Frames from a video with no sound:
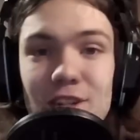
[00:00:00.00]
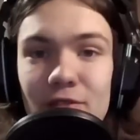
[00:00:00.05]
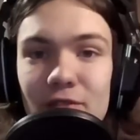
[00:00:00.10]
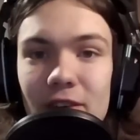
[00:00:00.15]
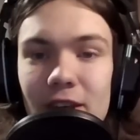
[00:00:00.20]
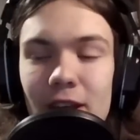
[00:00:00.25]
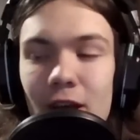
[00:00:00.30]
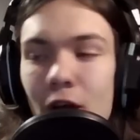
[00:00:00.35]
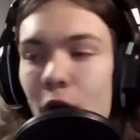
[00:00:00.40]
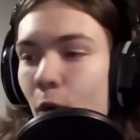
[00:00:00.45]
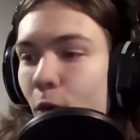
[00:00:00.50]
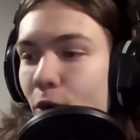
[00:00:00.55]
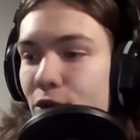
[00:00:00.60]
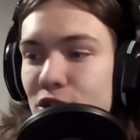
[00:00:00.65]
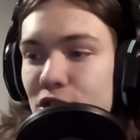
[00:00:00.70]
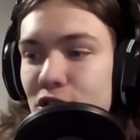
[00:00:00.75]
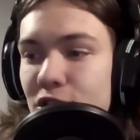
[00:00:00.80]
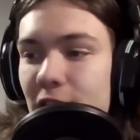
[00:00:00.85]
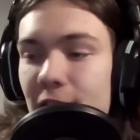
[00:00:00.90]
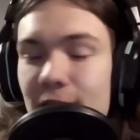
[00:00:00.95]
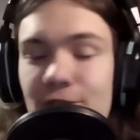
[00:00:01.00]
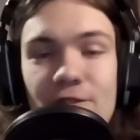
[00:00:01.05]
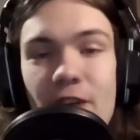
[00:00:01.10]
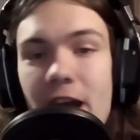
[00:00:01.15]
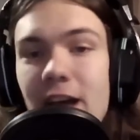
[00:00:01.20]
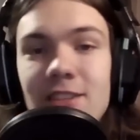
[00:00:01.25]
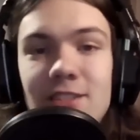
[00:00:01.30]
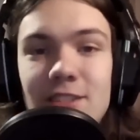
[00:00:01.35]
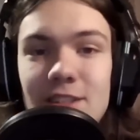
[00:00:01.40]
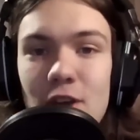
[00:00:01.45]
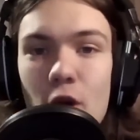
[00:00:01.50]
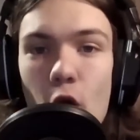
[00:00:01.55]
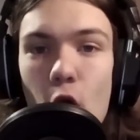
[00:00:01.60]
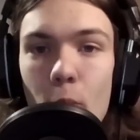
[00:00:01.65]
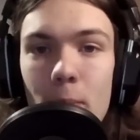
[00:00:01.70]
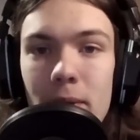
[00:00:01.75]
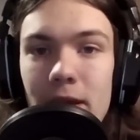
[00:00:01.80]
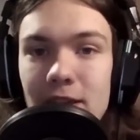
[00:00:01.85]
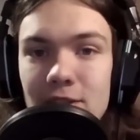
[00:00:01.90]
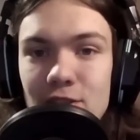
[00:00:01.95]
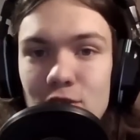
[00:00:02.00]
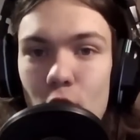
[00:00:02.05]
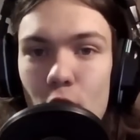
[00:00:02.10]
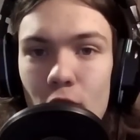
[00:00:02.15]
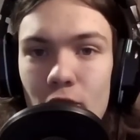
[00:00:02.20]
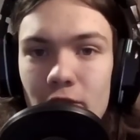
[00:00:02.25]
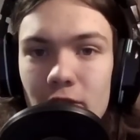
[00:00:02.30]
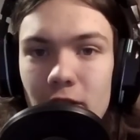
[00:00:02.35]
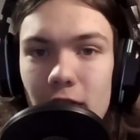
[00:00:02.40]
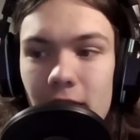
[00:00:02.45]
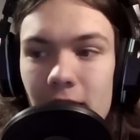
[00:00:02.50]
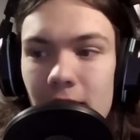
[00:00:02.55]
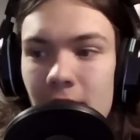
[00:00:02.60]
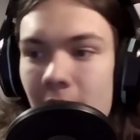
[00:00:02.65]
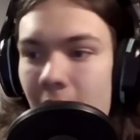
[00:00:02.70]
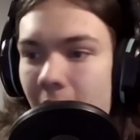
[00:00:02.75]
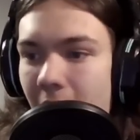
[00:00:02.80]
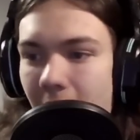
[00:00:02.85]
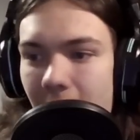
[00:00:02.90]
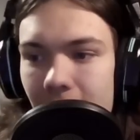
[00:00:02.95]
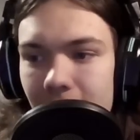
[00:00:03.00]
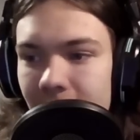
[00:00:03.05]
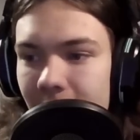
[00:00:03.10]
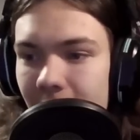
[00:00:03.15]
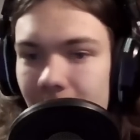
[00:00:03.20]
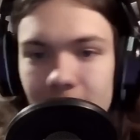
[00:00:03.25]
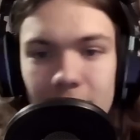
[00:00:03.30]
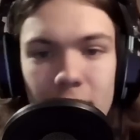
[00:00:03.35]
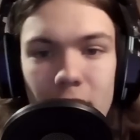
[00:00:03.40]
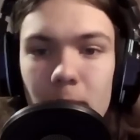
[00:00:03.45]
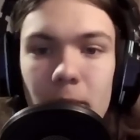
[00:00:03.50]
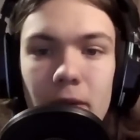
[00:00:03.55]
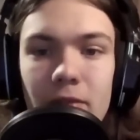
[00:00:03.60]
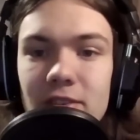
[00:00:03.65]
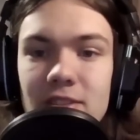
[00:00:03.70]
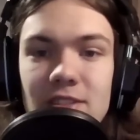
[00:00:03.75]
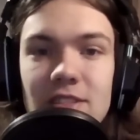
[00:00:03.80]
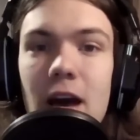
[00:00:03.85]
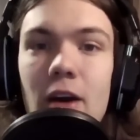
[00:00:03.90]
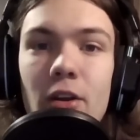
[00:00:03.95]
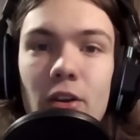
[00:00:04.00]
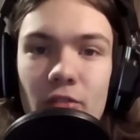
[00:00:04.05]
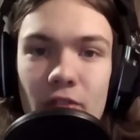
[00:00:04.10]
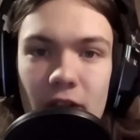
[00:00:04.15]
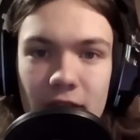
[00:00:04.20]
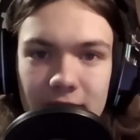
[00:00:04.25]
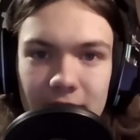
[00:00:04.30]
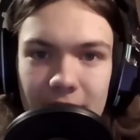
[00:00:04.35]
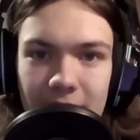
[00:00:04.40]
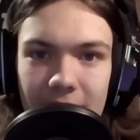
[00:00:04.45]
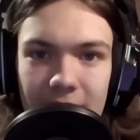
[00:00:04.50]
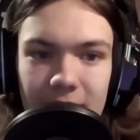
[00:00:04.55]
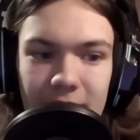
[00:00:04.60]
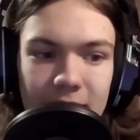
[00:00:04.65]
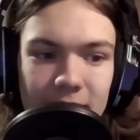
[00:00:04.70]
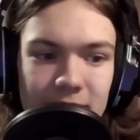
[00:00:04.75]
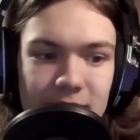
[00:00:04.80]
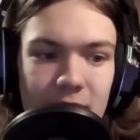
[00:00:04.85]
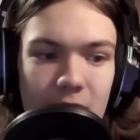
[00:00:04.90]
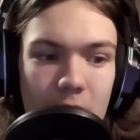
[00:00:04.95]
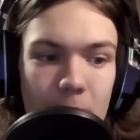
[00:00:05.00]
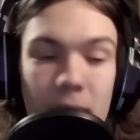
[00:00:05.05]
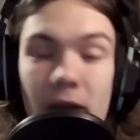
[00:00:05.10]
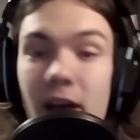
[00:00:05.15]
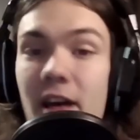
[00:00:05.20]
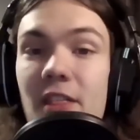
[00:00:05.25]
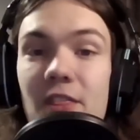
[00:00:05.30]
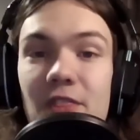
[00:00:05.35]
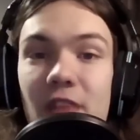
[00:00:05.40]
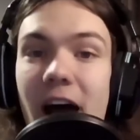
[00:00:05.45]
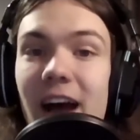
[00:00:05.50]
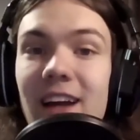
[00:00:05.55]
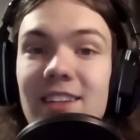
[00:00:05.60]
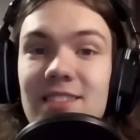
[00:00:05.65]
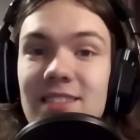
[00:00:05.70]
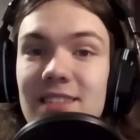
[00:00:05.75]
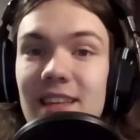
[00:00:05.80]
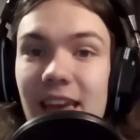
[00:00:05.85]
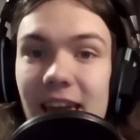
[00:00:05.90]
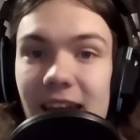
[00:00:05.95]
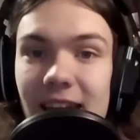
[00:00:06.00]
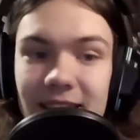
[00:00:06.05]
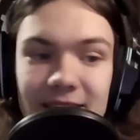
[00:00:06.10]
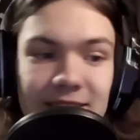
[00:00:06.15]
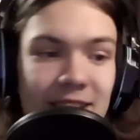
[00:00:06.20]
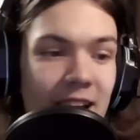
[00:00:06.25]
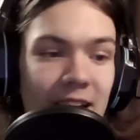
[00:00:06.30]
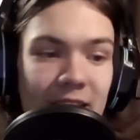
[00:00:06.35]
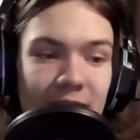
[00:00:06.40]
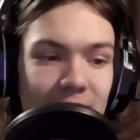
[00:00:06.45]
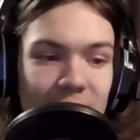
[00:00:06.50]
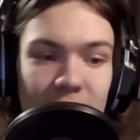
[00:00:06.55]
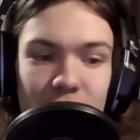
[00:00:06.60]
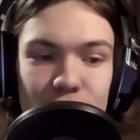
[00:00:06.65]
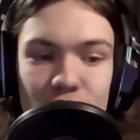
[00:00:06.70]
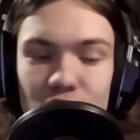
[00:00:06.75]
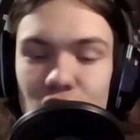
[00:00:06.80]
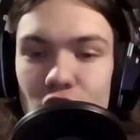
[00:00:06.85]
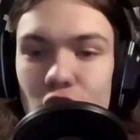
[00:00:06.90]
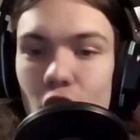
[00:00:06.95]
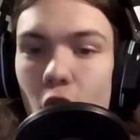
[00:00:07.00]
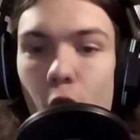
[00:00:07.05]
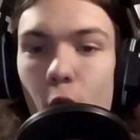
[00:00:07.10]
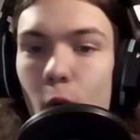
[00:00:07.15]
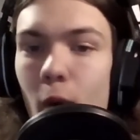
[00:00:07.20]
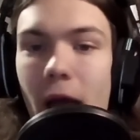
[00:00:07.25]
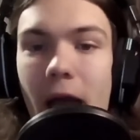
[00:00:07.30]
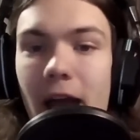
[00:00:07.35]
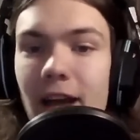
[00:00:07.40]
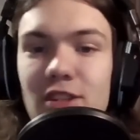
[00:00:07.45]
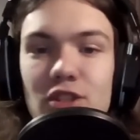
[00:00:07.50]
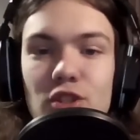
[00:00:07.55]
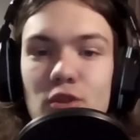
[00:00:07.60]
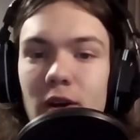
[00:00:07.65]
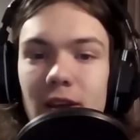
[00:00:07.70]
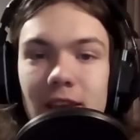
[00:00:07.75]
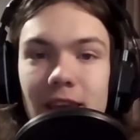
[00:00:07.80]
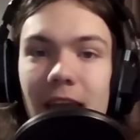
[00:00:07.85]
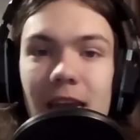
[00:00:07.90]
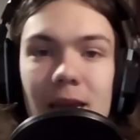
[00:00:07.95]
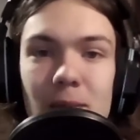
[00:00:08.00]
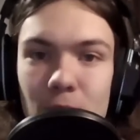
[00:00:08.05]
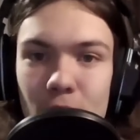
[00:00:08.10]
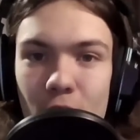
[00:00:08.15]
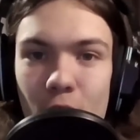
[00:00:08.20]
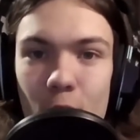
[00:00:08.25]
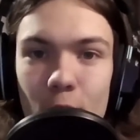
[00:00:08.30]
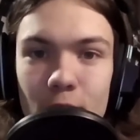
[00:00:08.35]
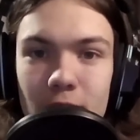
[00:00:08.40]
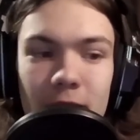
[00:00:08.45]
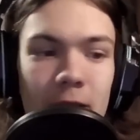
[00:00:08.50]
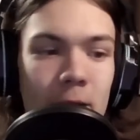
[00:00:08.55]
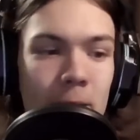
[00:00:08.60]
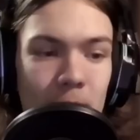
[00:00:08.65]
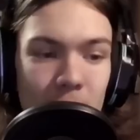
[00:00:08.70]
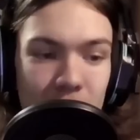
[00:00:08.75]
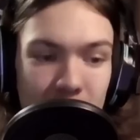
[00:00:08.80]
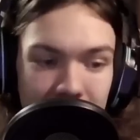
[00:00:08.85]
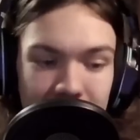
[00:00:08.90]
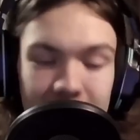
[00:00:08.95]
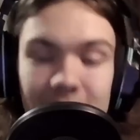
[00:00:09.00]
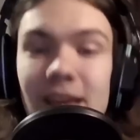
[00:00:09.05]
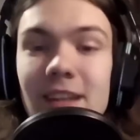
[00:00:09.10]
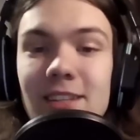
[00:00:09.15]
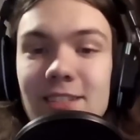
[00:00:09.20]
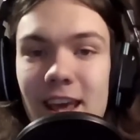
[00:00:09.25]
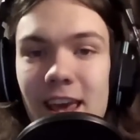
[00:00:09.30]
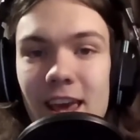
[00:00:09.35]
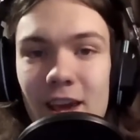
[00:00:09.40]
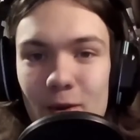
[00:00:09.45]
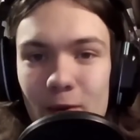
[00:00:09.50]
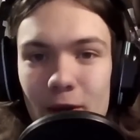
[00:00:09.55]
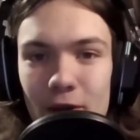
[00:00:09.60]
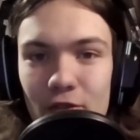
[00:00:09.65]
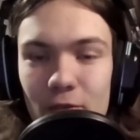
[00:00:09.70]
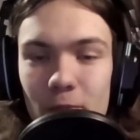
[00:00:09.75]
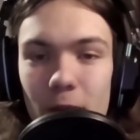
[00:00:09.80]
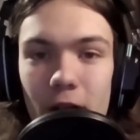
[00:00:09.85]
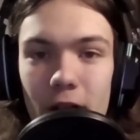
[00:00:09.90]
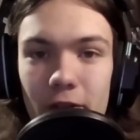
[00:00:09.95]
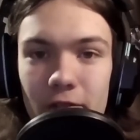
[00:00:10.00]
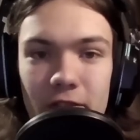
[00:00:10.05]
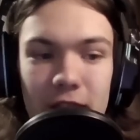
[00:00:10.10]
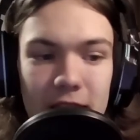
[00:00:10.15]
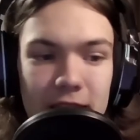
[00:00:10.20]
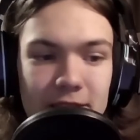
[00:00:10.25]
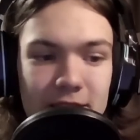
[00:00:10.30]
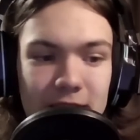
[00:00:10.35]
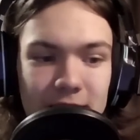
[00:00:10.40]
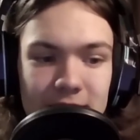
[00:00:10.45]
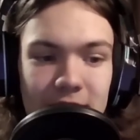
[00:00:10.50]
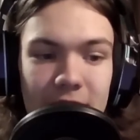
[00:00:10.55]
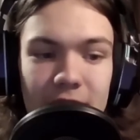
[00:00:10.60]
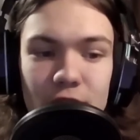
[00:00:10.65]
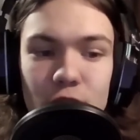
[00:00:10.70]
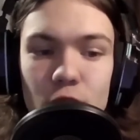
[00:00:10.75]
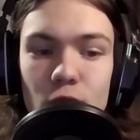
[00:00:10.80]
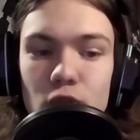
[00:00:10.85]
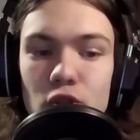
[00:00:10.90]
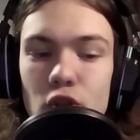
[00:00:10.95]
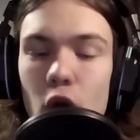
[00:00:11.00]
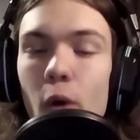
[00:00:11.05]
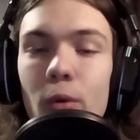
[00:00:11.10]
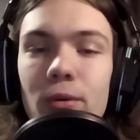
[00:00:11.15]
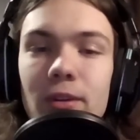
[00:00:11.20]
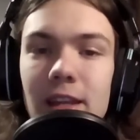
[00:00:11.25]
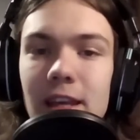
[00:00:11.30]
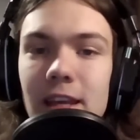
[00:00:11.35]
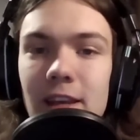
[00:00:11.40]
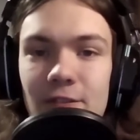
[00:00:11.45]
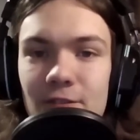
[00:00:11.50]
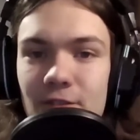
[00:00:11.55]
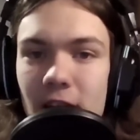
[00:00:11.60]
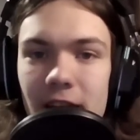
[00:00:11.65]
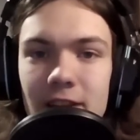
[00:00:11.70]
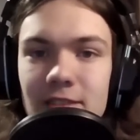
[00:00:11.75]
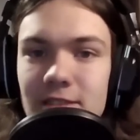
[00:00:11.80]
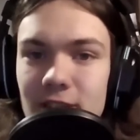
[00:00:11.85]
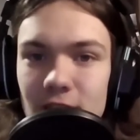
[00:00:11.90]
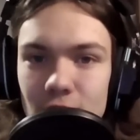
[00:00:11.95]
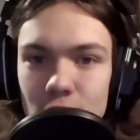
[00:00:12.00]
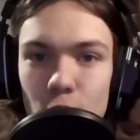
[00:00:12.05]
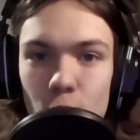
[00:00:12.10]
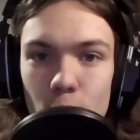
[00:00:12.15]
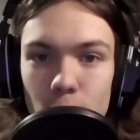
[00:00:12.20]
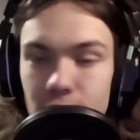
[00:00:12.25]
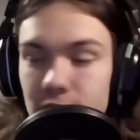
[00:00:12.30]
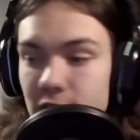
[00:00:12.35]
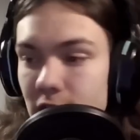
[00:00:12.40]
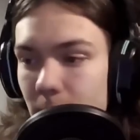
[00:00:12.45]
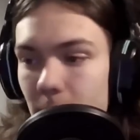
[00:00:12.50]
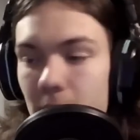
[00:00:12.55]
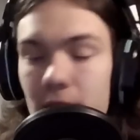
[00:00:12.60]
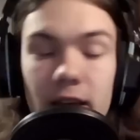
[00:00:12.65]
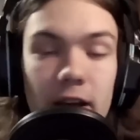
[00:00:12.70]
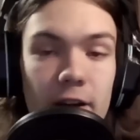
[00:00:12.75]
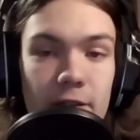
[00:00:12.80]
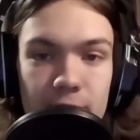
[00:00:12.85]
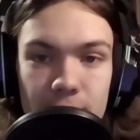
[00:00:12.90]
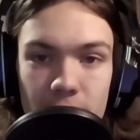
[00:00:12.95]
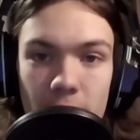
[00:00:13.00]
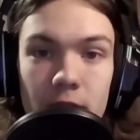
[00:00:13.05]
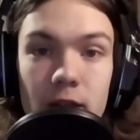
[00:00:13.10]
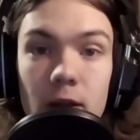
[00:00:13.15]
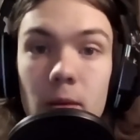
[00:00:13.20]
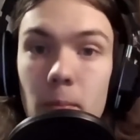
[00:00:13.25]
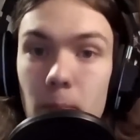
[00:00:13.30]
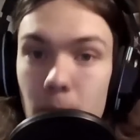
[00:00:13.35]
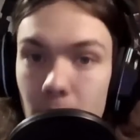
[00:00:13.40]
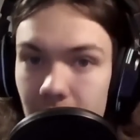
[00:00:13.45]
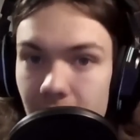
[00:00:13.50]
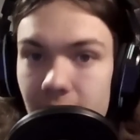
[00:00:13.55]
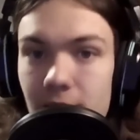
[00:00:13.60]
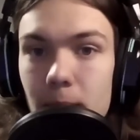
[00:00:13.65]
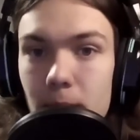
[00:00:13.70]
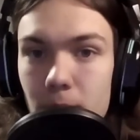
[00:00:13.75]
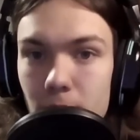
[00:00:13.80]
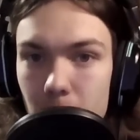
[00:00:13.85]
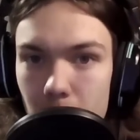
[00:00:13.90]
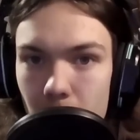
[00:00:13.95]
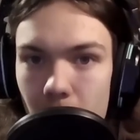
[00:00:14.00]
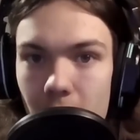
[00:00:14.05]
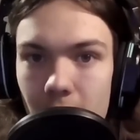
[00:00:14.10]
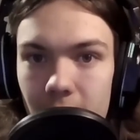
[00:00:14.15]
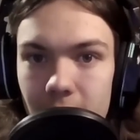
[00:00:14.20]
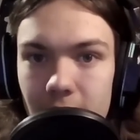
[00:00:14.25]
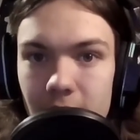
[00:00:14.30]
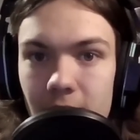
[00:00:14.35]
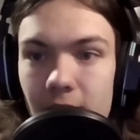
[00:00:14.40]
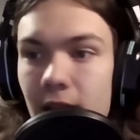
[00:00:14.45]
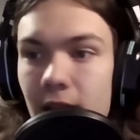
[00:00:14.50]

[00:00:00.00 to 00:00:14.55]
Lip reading: of it was just a fancy OBS overlay and a little bit of a sound effect I added on top. That's it. There's no extra game code. The key takeaway from all of this is that you don't need fancy tools to make a fun, playable mod.